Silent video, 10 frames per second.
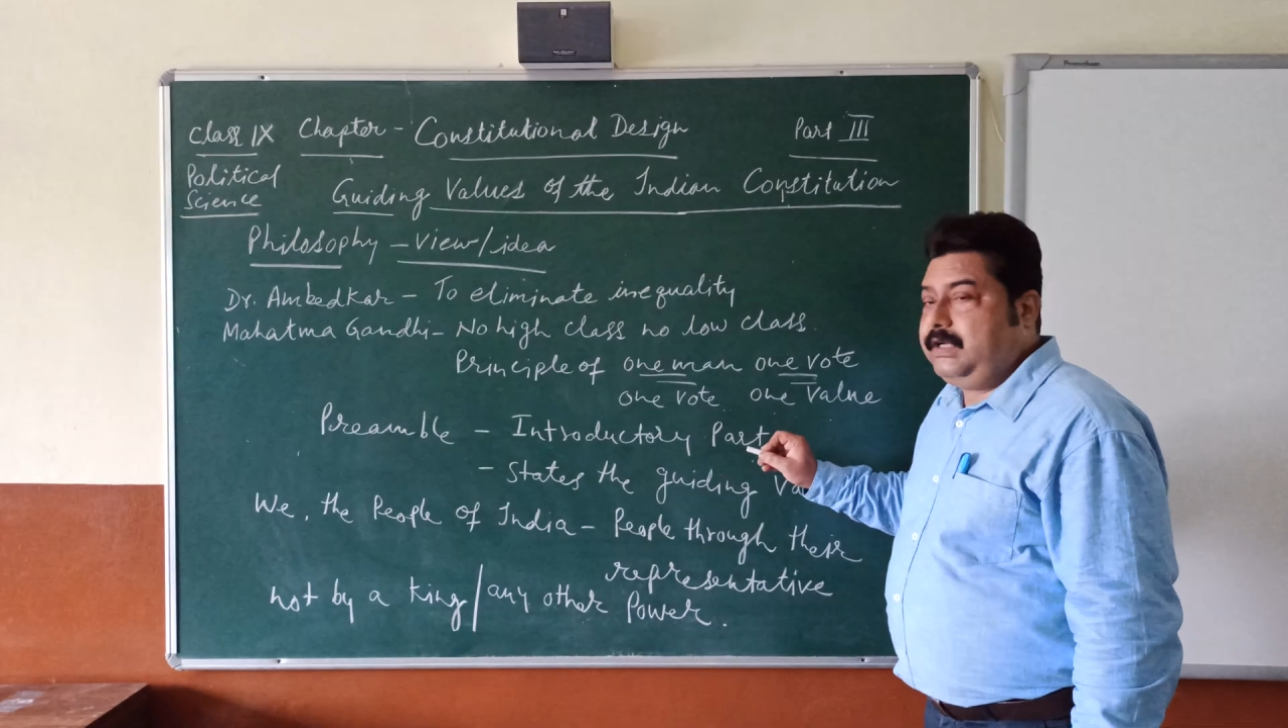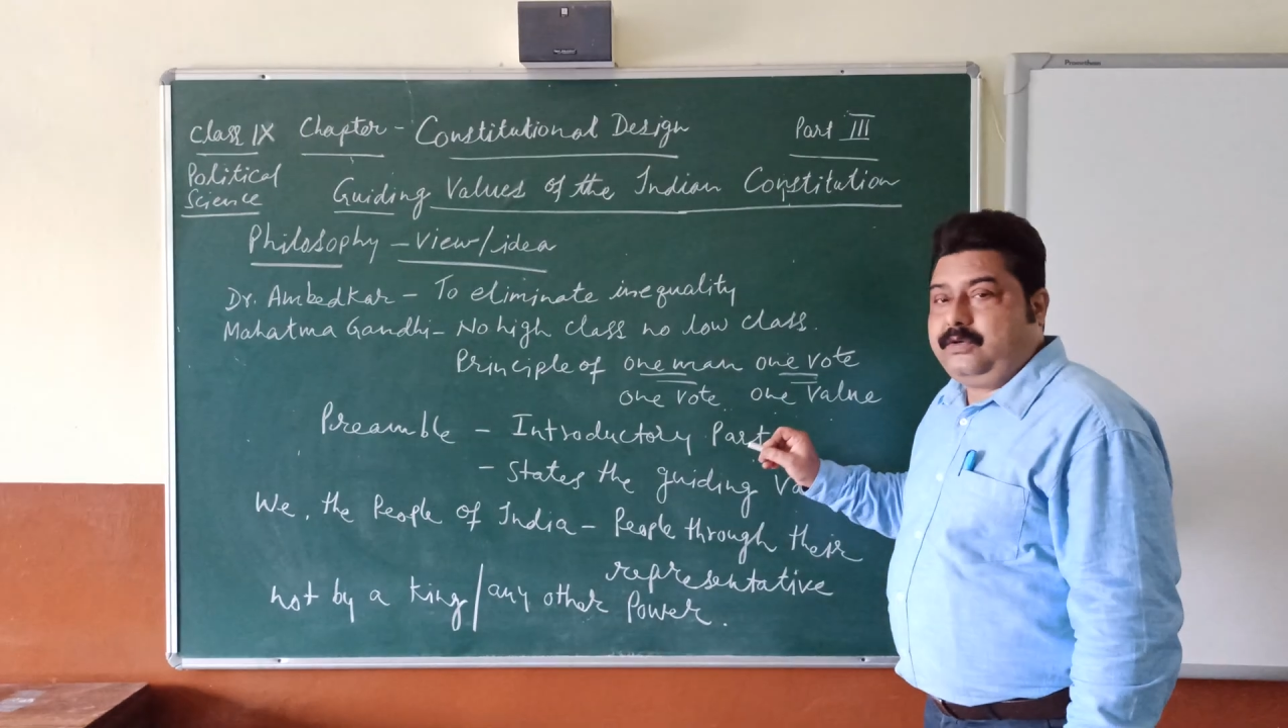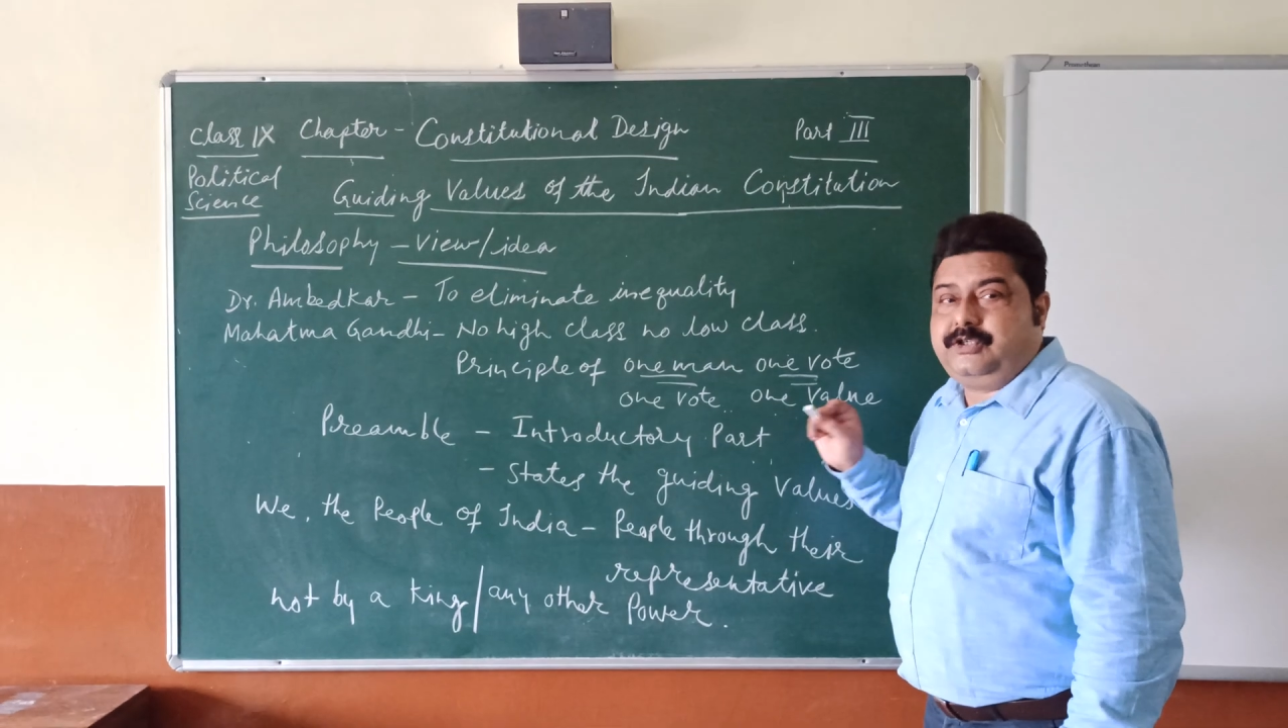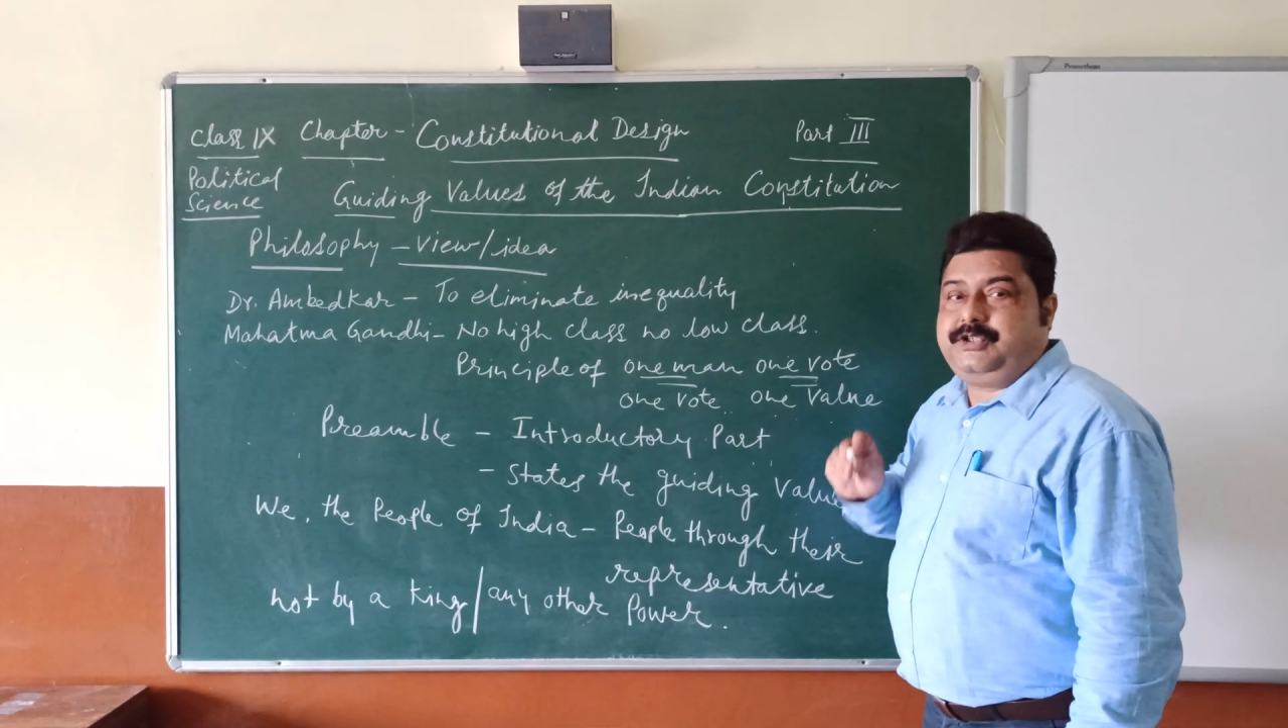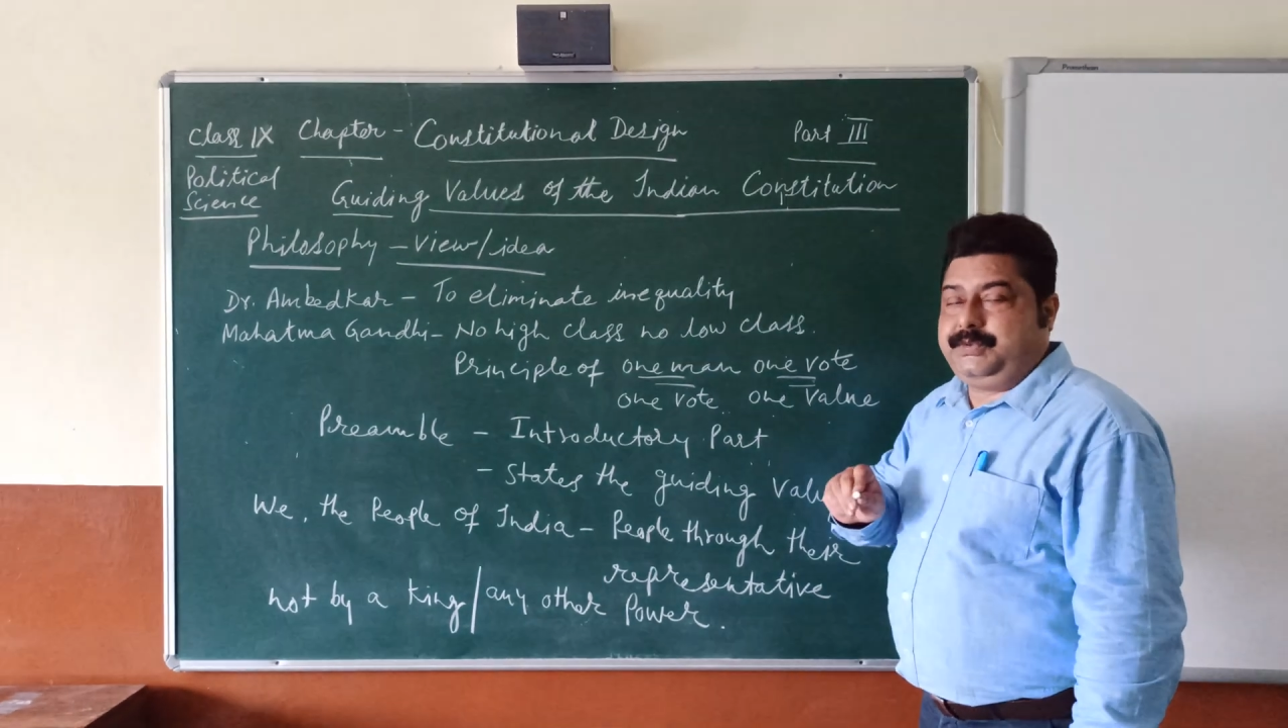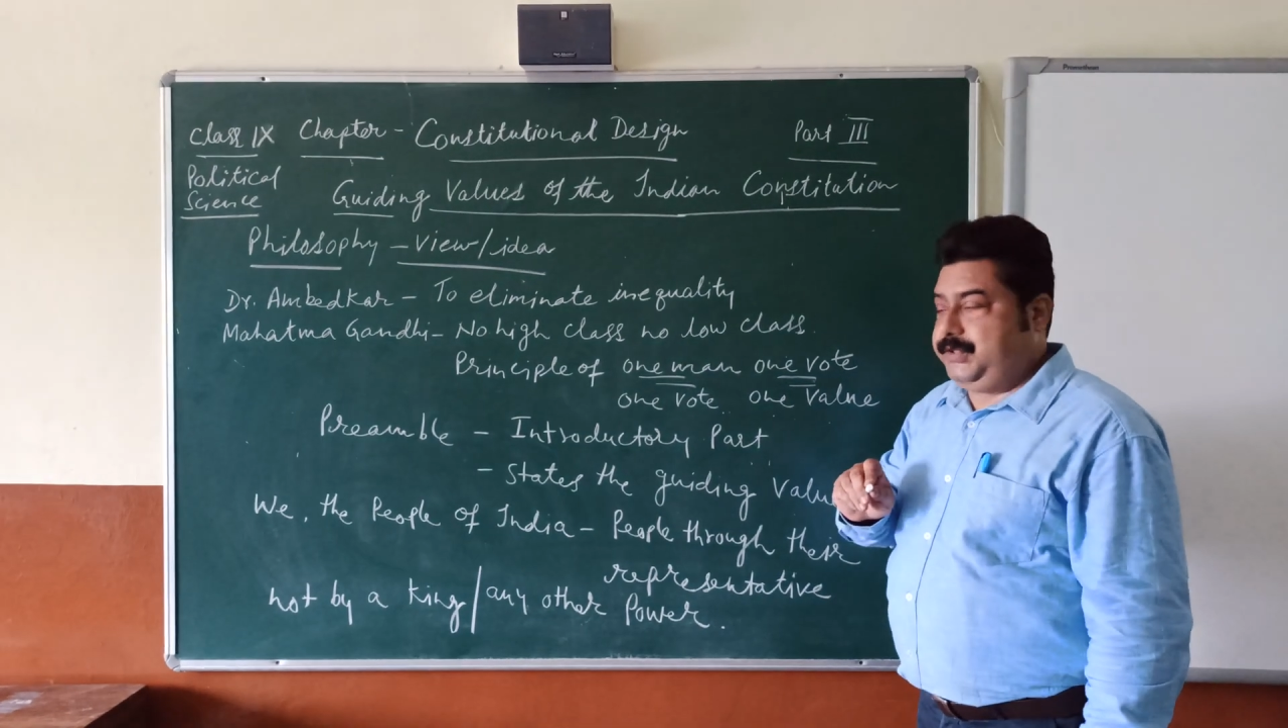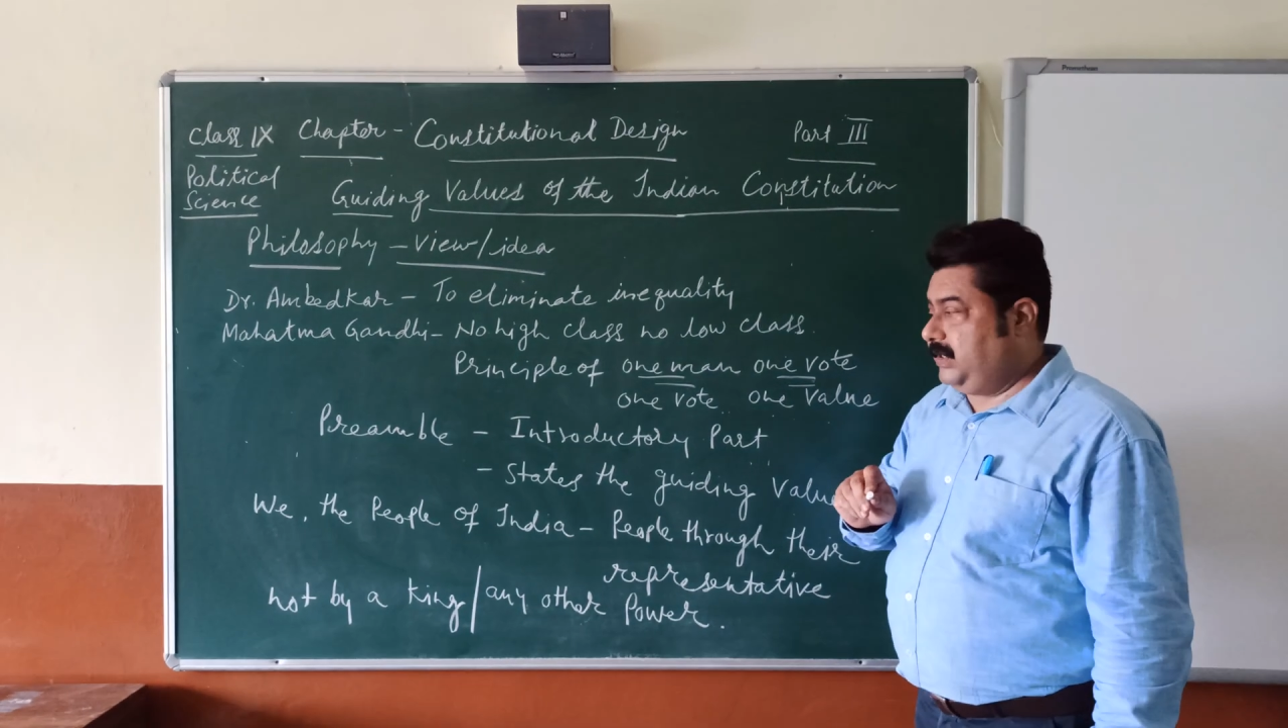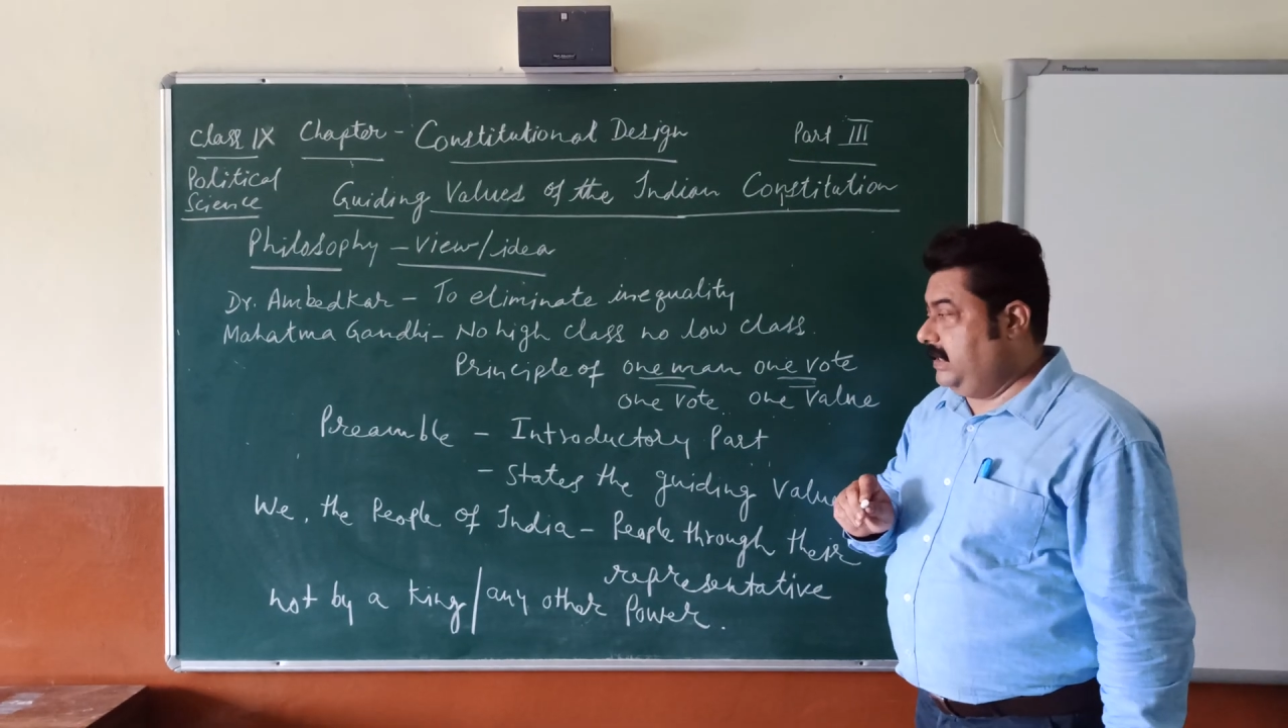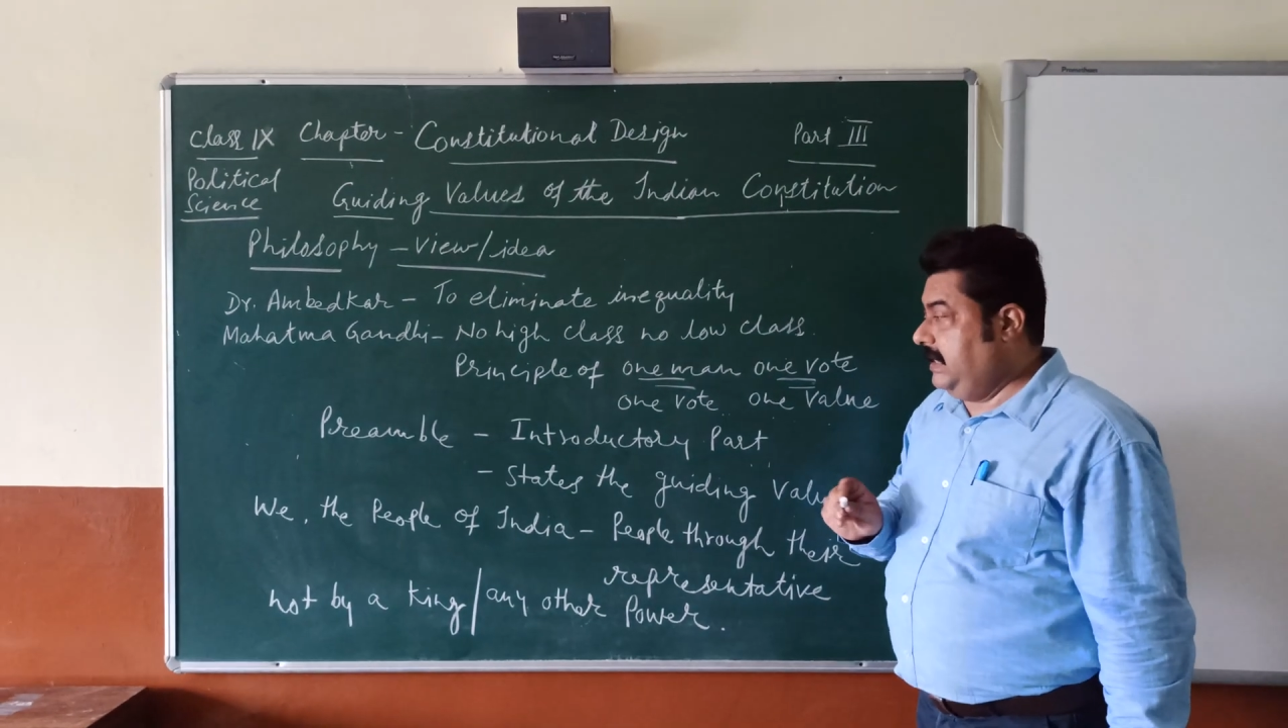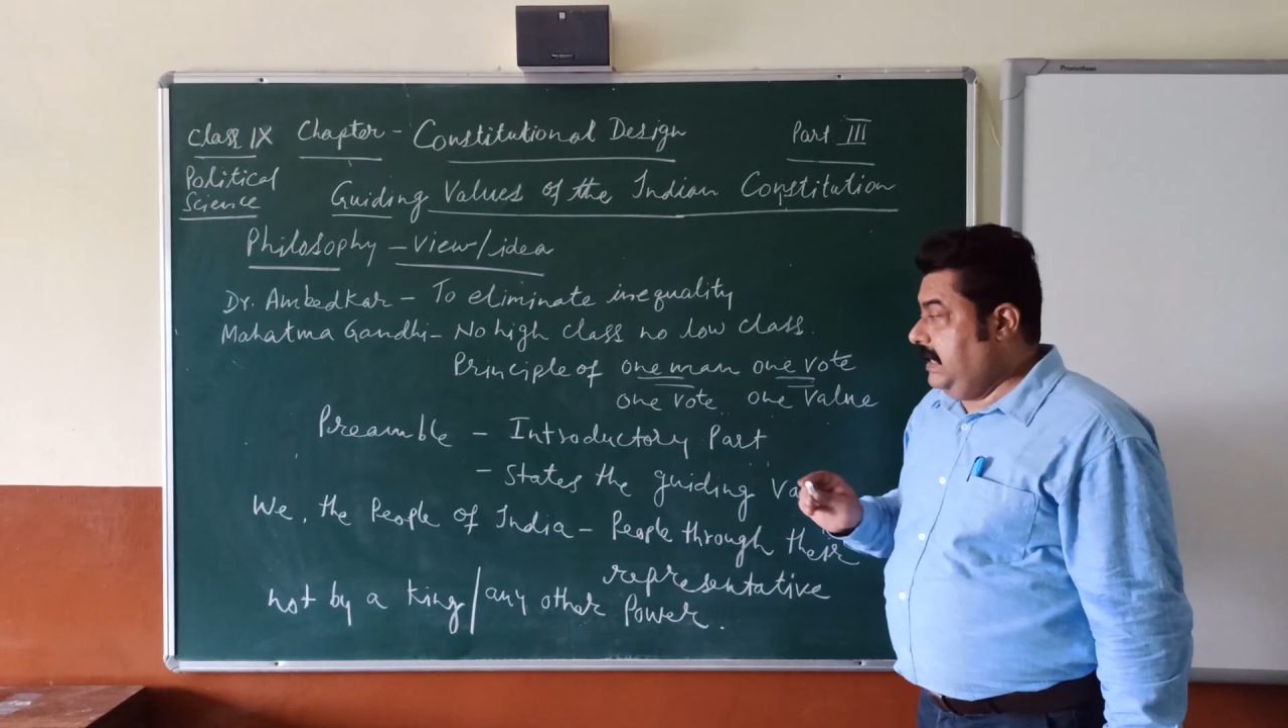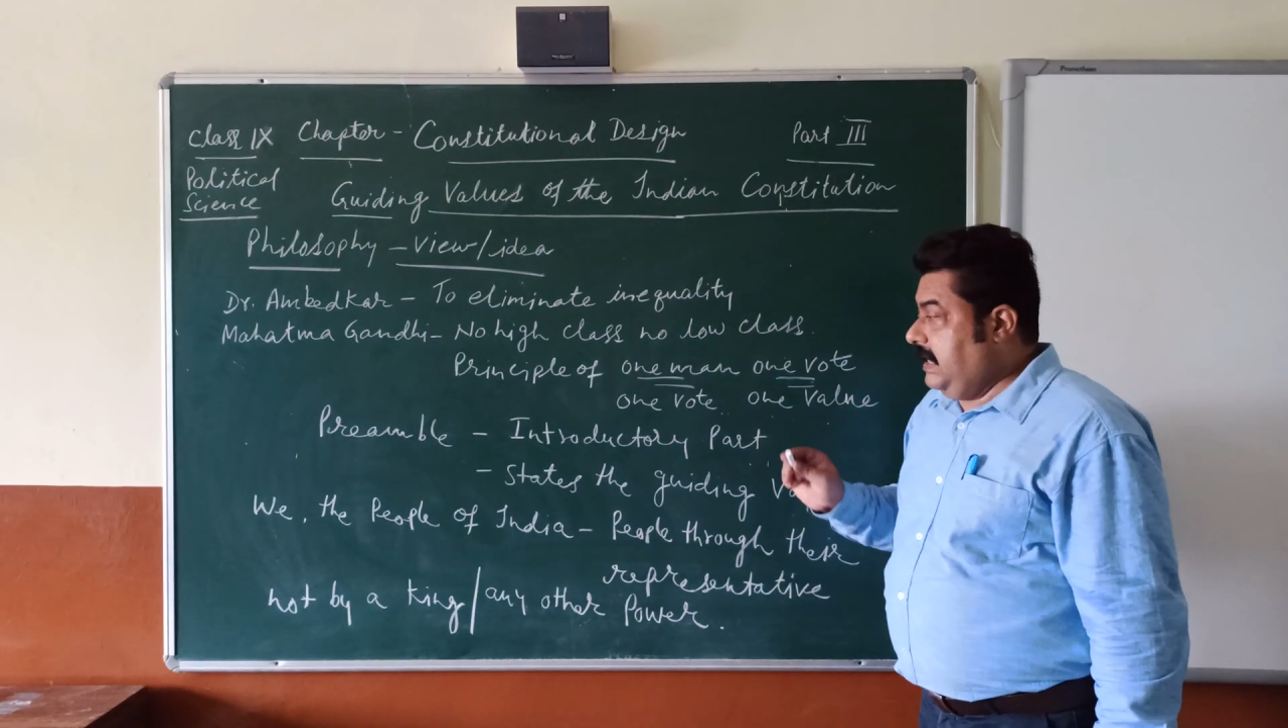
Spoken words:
the Constitution.